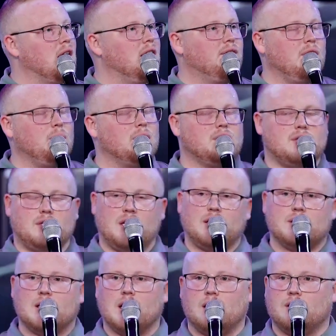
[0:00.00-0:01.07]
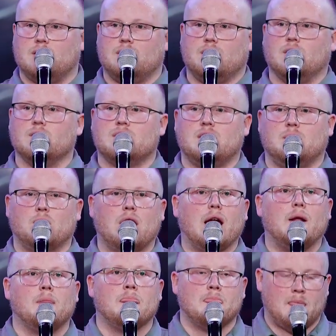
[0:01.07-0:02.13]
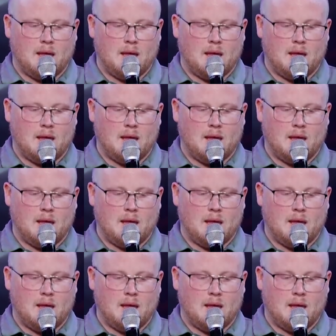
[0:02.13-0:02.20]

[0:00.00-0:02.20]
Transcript: even when things that don't seem right?